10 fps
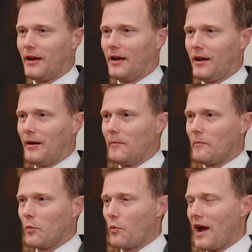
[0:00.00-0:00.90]

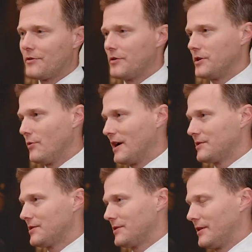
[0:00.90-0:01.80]
Rather,
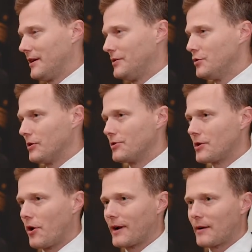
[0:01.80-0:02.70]
U.S. Nuclear
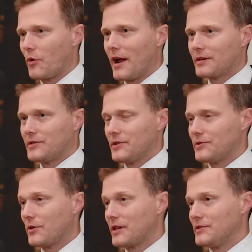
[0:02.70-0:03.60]
targeting
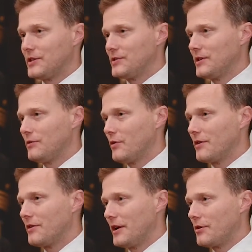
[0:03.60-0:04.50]
practices are consistent
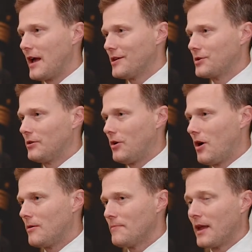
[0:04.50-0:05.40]
with international
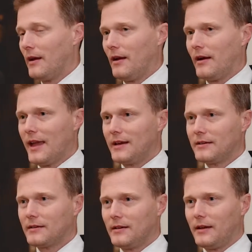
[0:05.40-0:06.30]
law
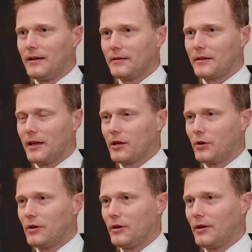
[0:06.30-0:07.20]
and
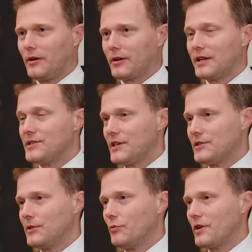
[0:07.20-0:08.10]

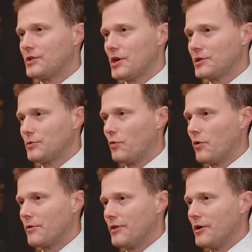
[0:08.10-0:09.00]
consistent with just
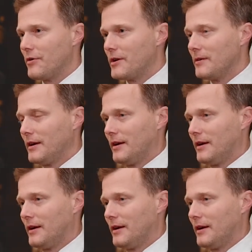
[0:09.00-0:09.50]
war theory.